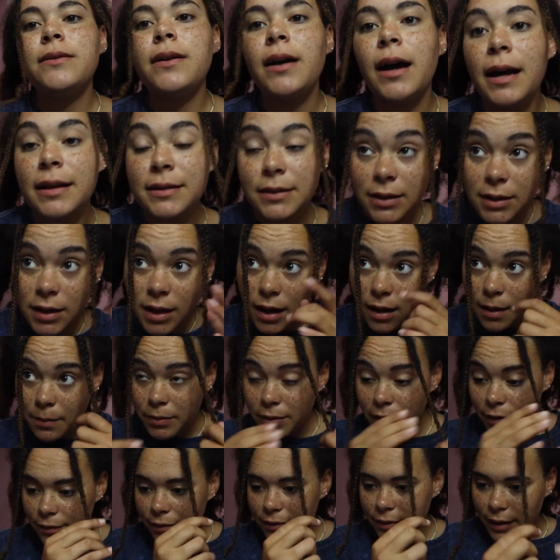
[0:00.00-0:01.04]
you guys on a
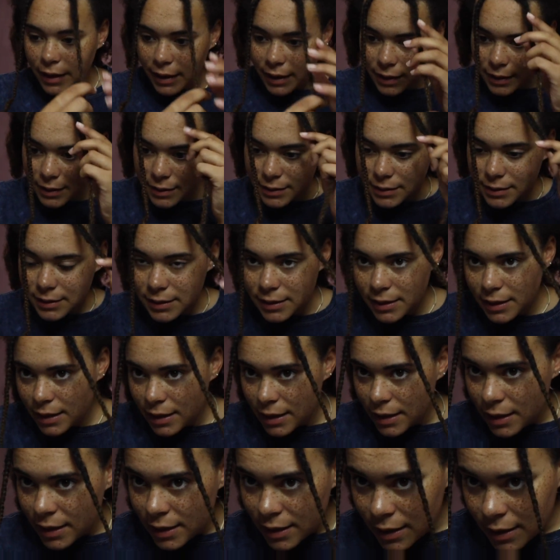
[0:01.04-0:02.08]
couple of things
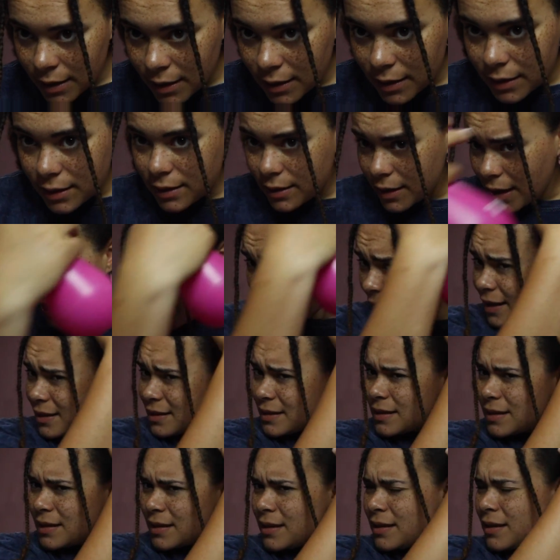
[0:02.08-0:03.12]

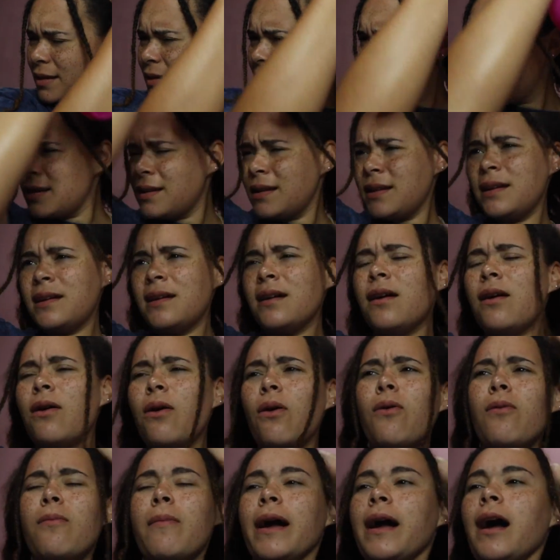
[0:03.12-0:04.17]
that,
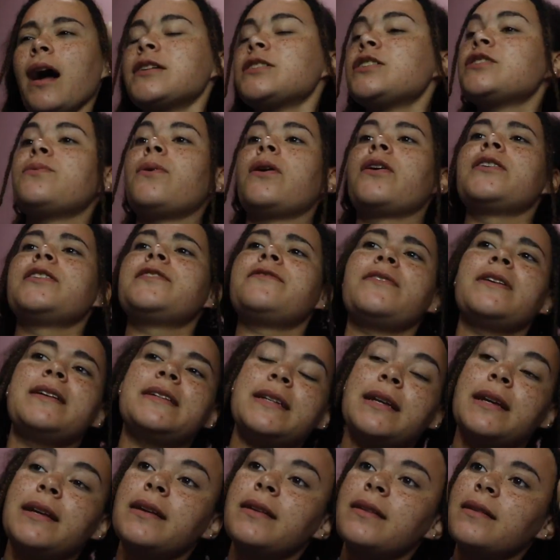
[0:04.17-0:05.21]
oh my gosh, this water's
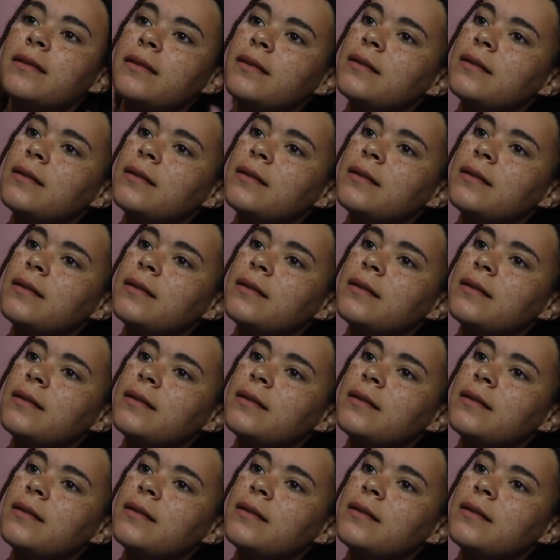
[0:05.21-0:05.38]
freezing,